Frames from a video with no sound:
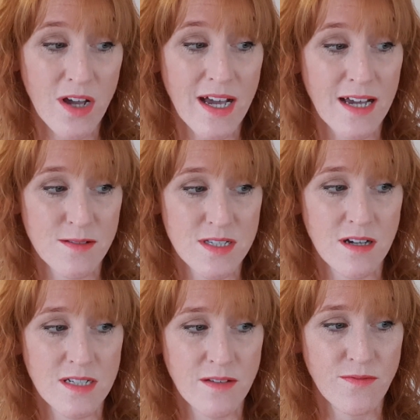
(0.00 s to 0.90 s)

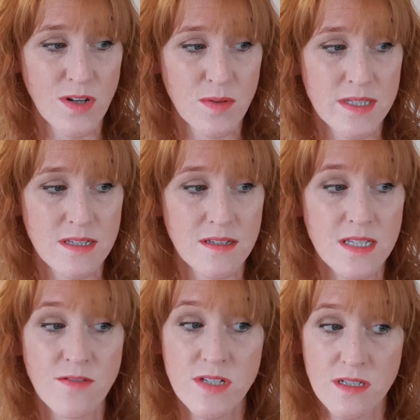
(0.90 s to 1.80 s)
outside influences,
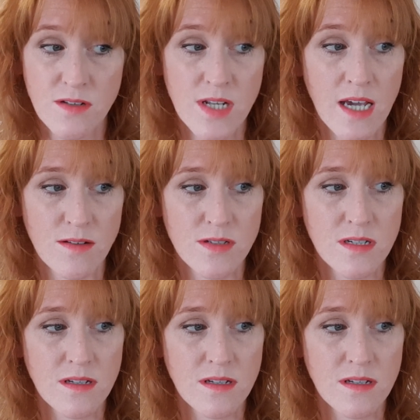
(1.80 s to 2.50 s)
there is no doubt.